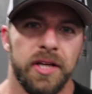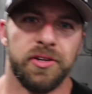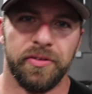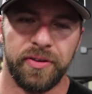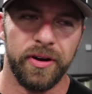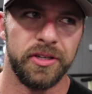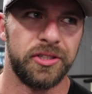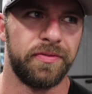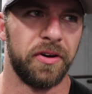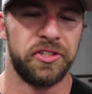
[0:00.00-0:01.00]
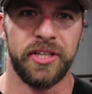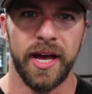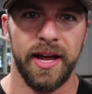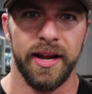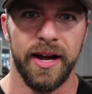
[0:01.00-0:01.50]
so first
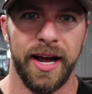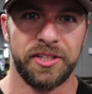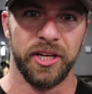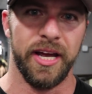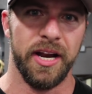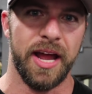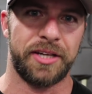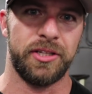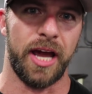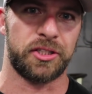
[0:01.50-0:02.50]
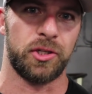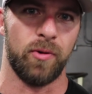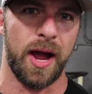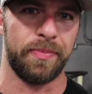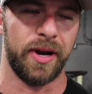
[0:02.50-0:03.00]
set, I actually hit an ex
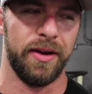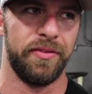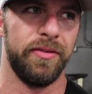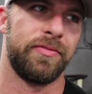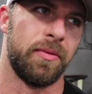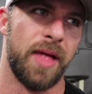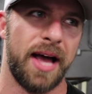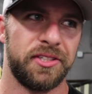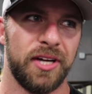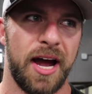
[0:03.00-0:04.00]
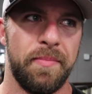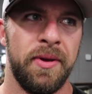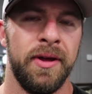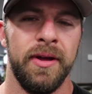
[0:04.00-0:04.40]
extra rep that I, from last time.